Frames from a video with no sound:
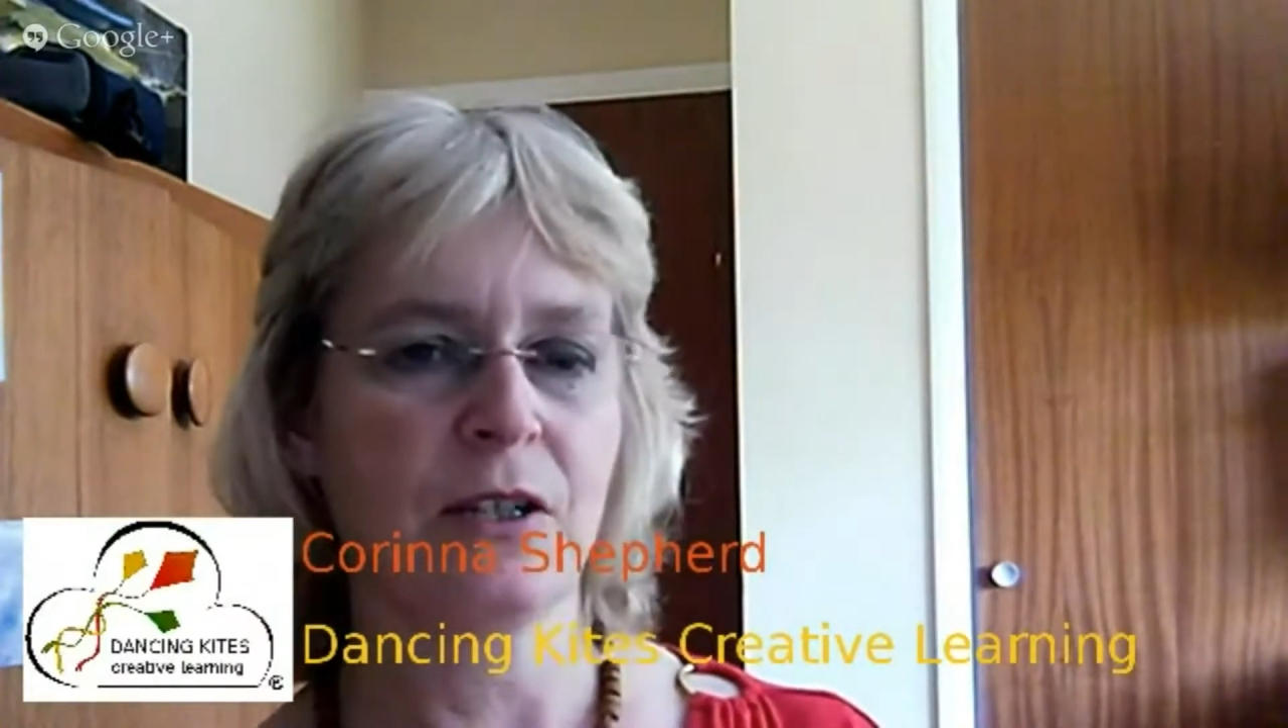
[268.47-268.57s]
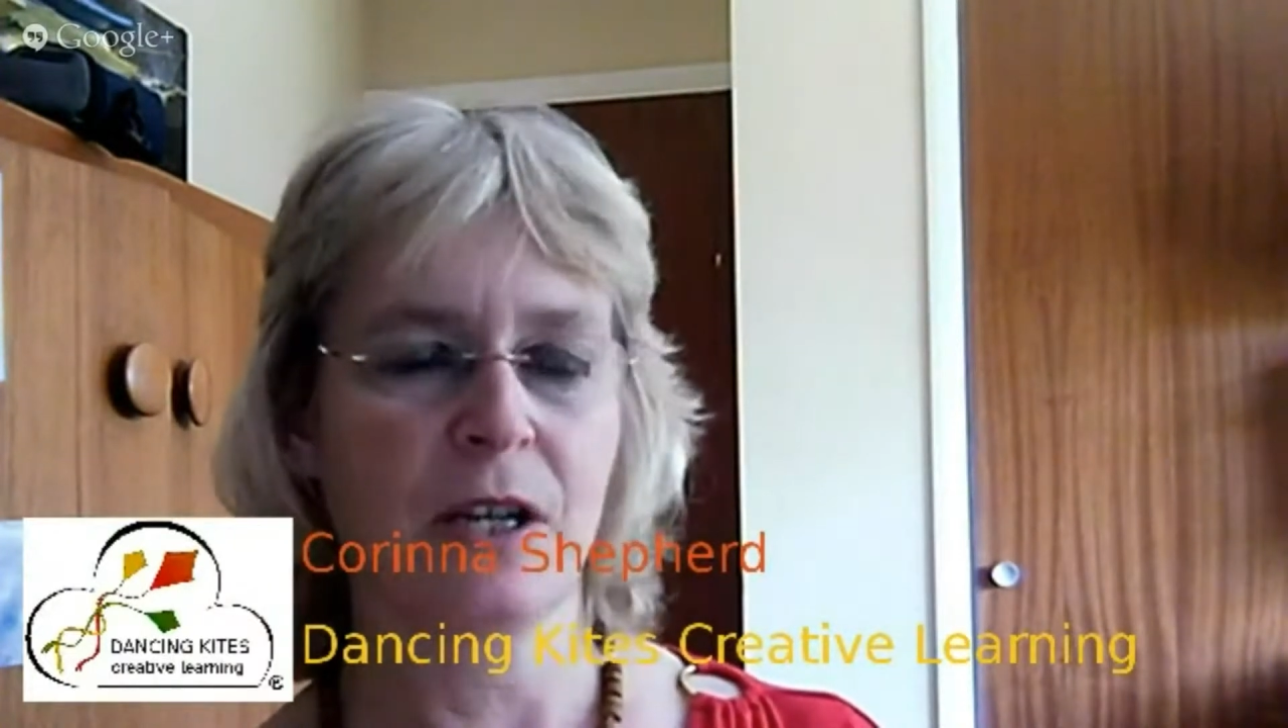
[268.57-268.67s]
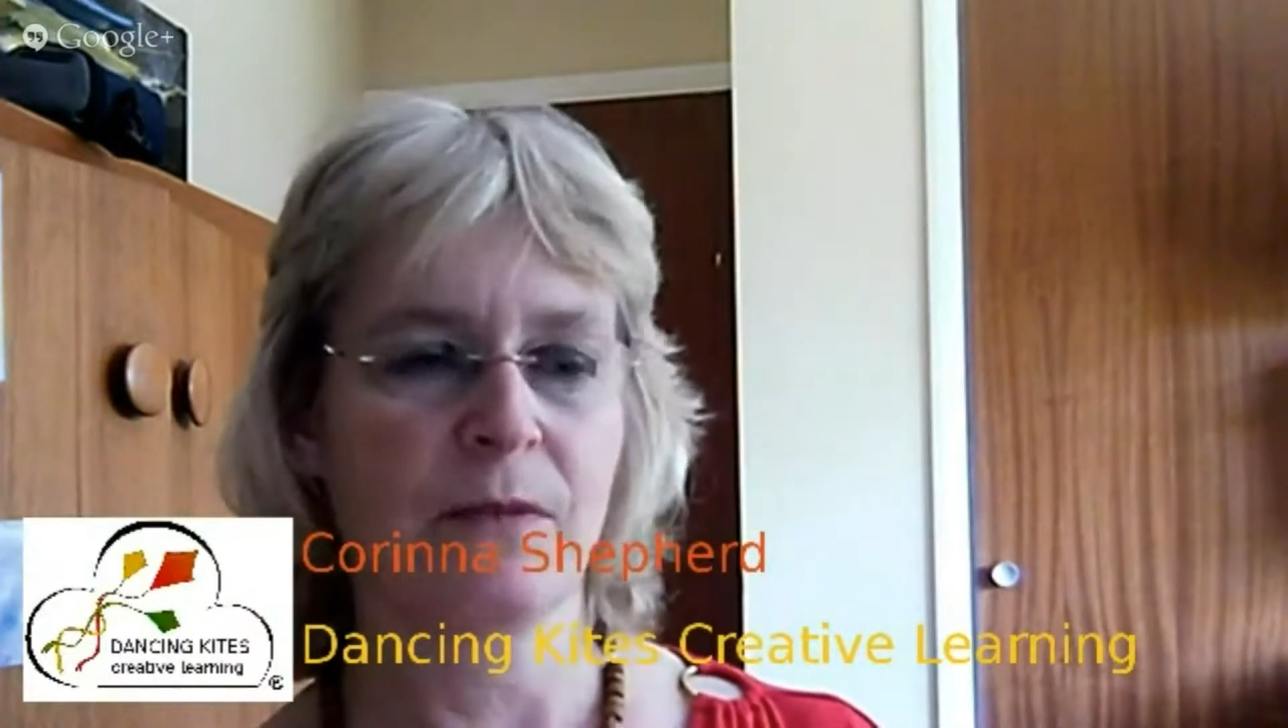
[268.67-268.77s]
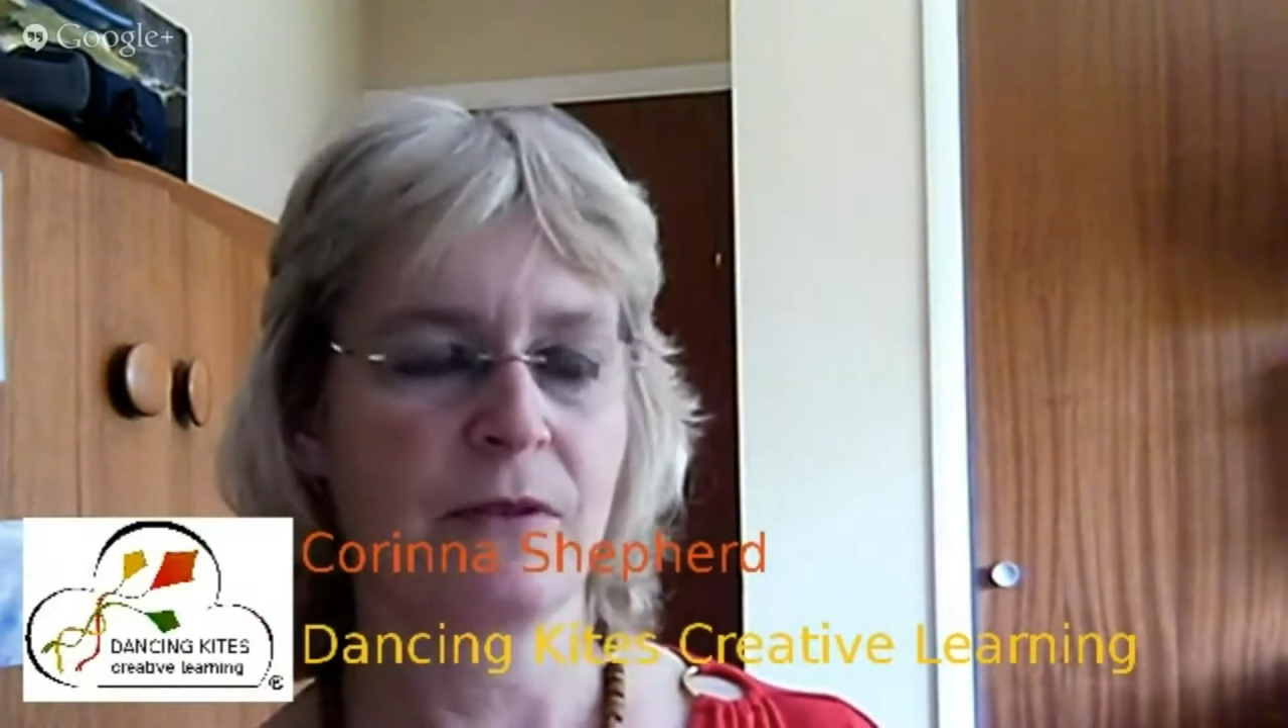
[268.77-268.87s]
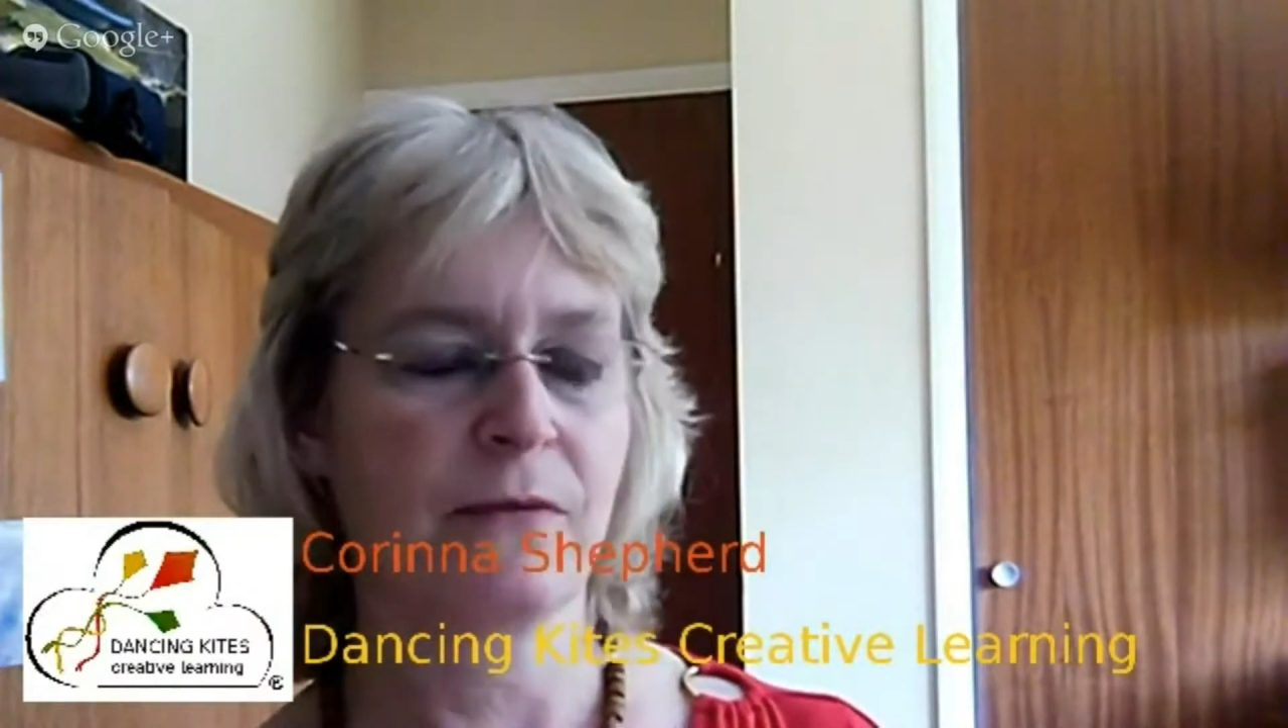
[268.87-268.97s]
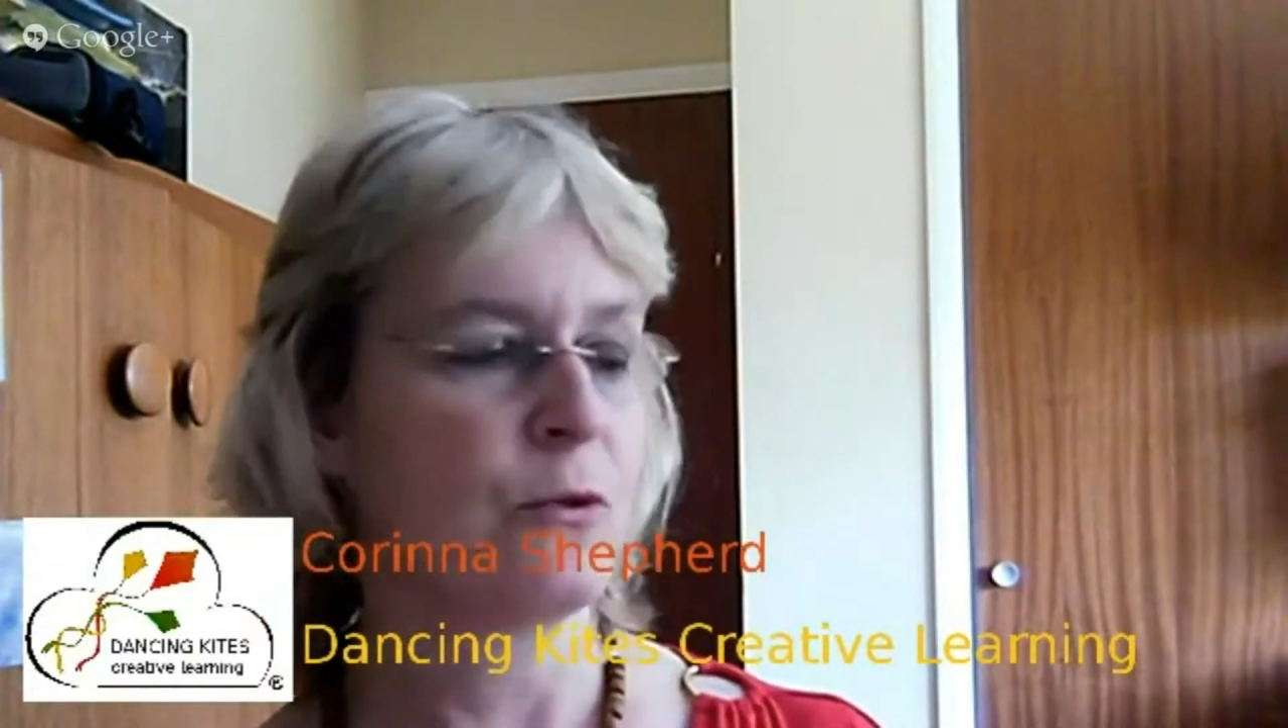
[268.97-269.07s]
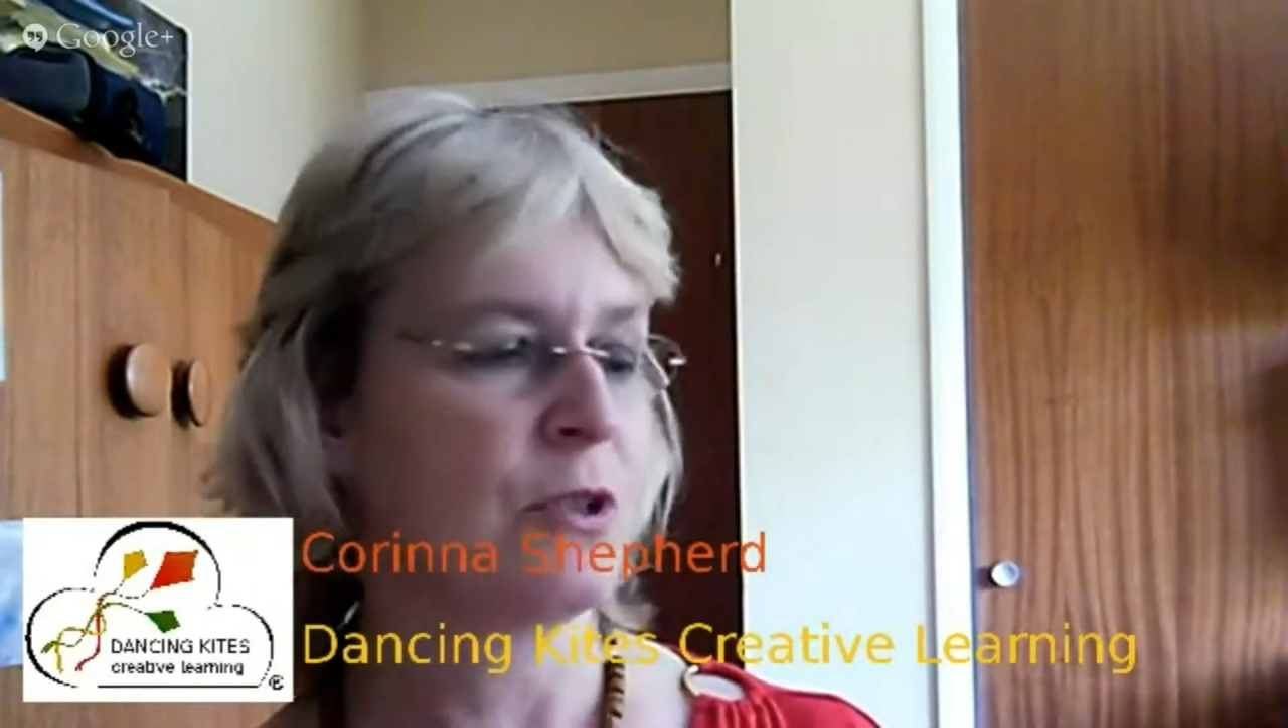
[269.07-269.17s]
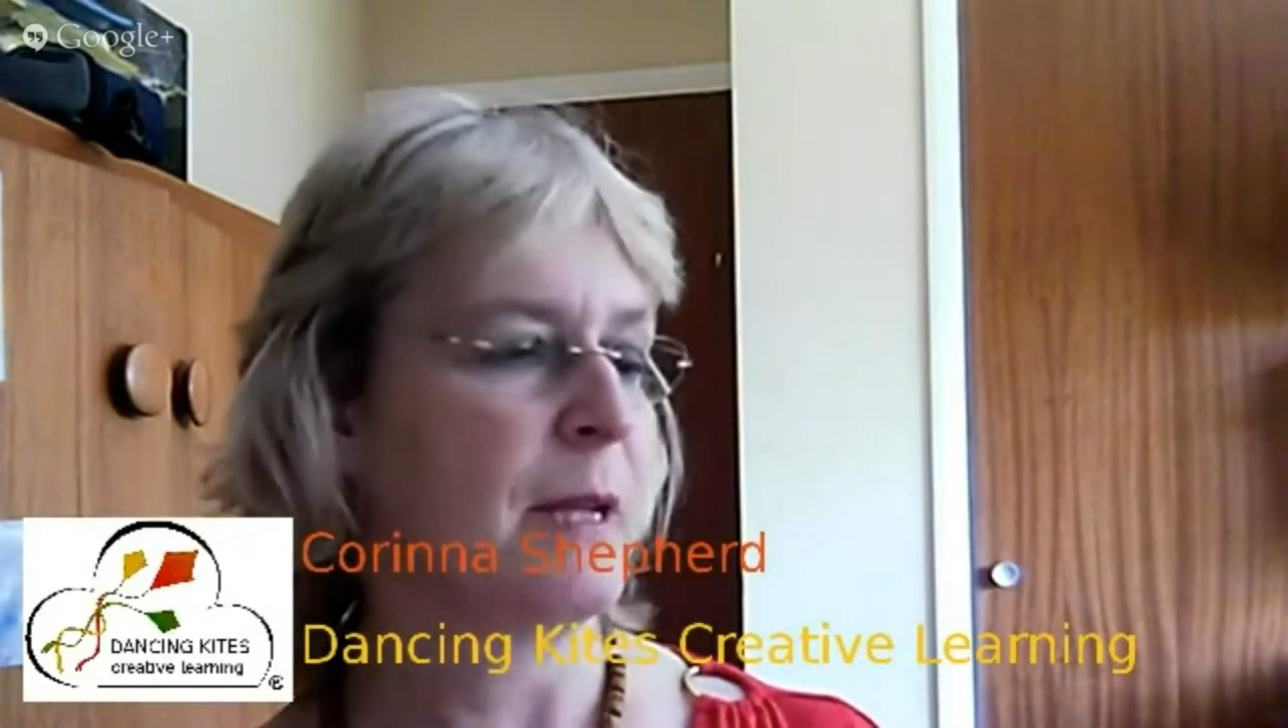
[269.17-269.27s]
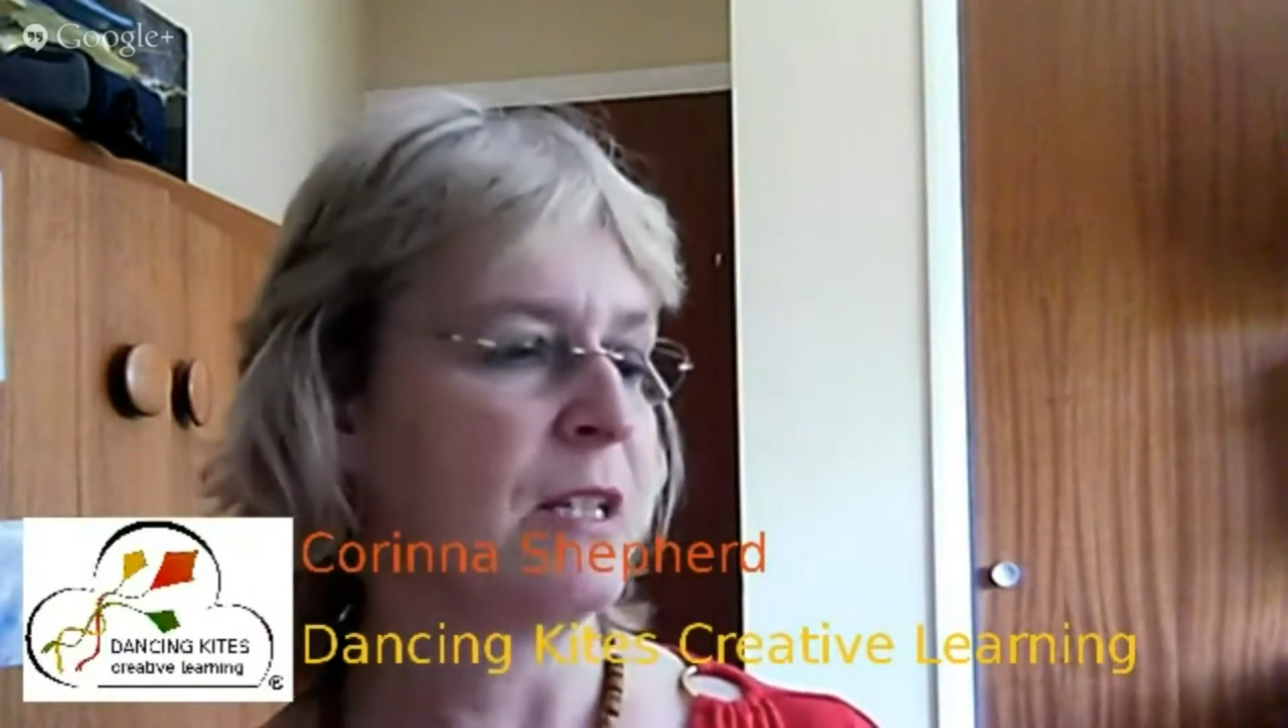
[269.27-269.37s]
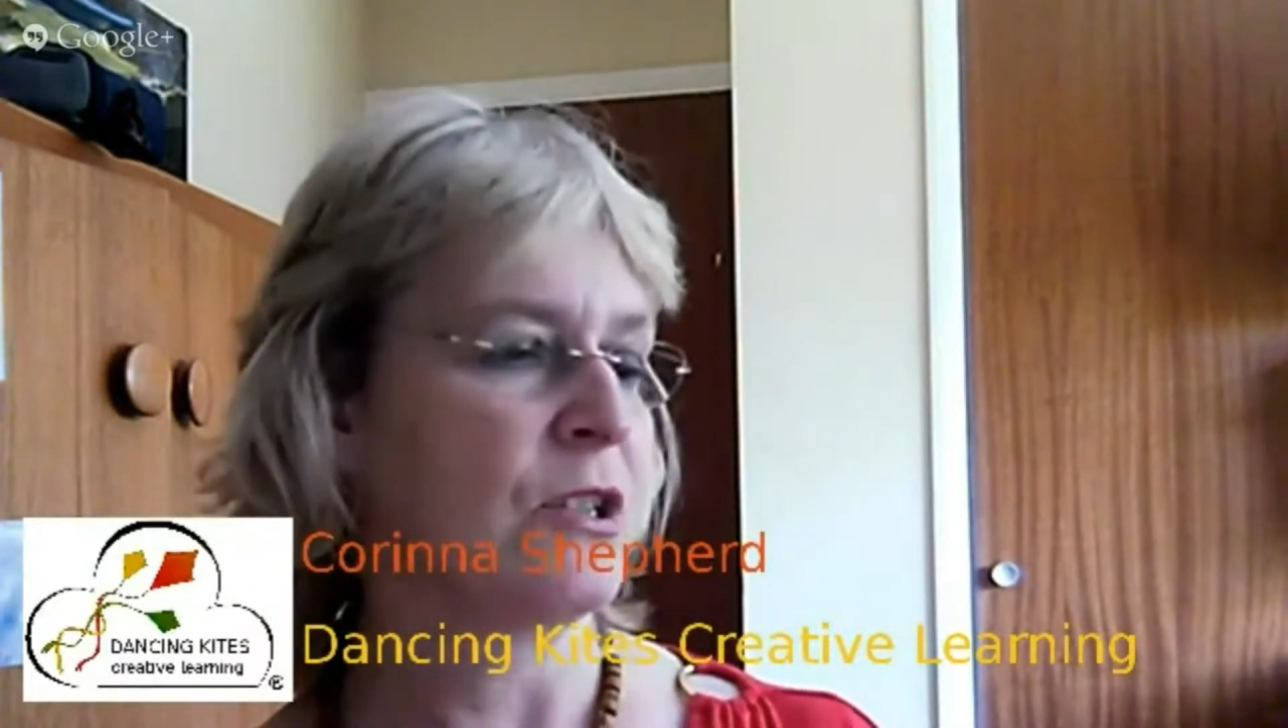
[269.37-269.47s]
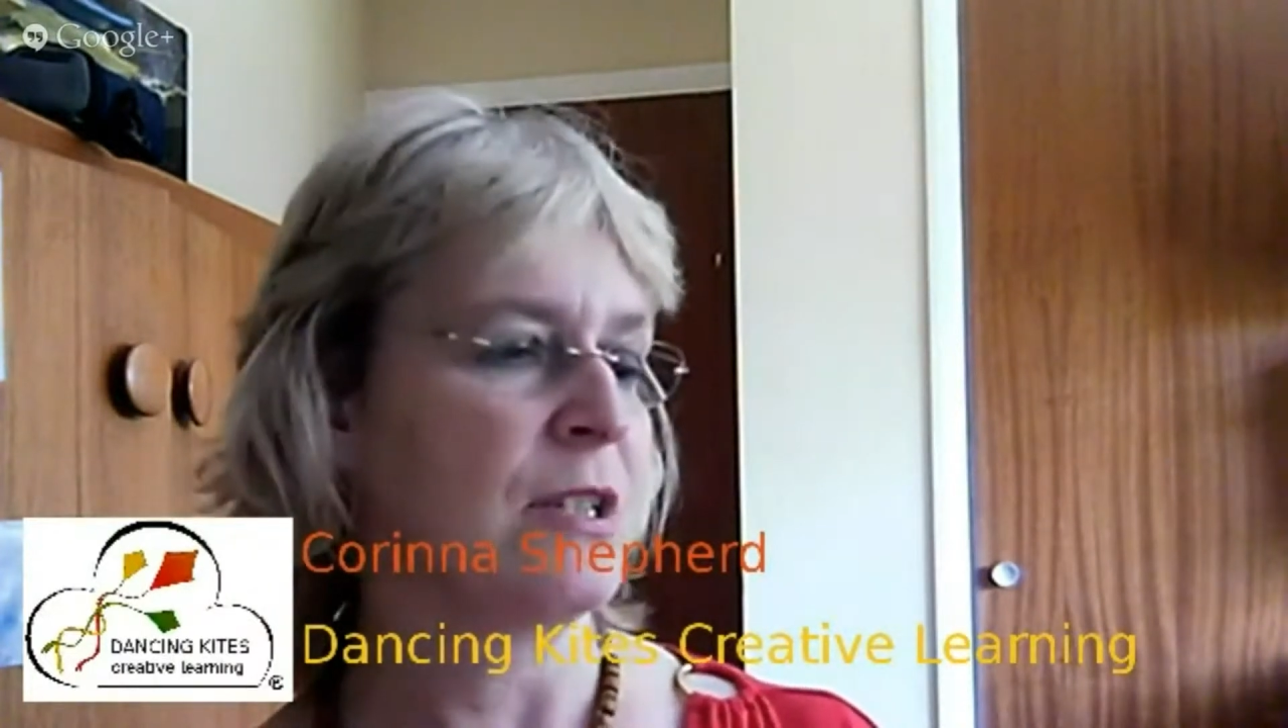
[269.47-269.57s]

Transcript: terms of automation